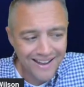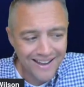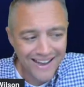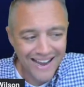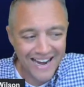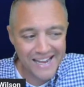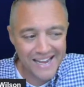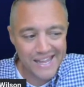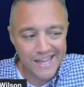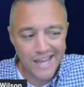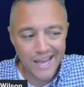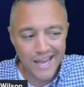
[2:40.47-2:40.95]

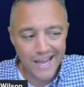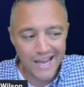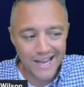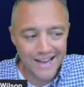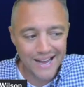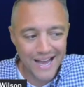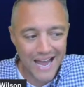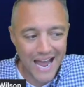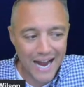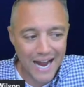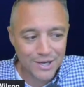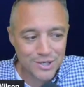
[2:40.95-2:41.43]
I
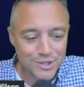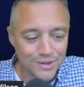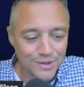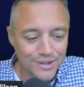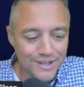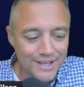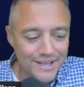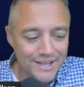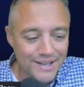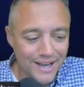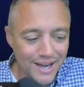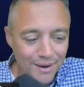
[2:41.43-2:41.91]
can't
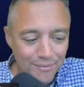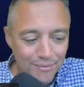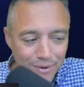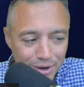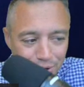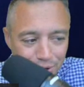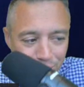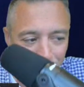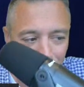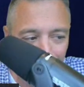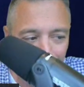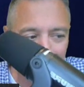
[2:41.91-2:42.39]
actually
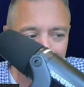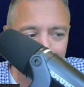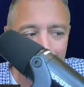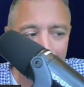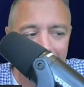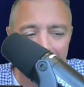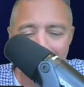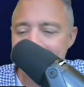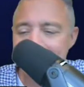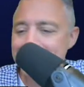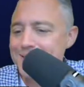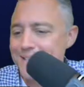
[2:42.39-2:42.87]
record
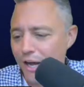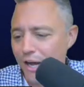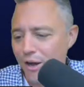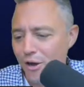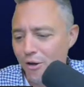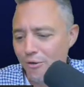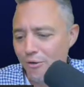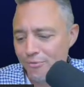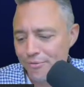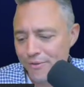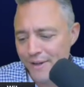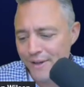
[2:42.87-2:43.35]

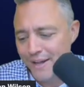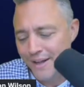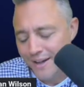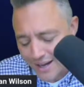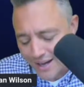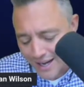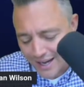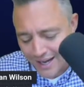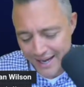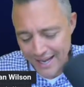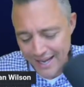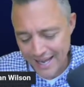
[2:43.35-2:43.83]
myself
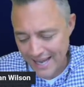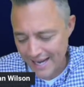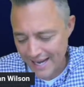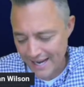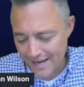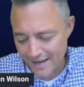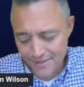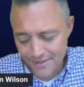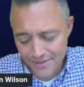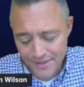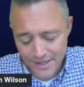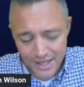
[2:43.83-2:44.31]

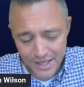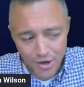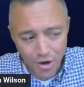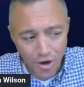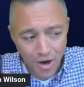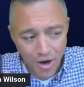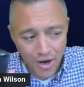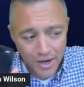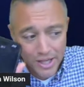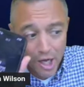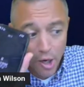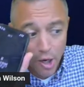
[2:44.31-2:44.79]
and the
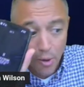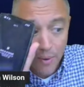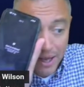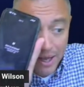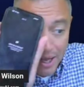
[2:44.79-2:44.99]
audio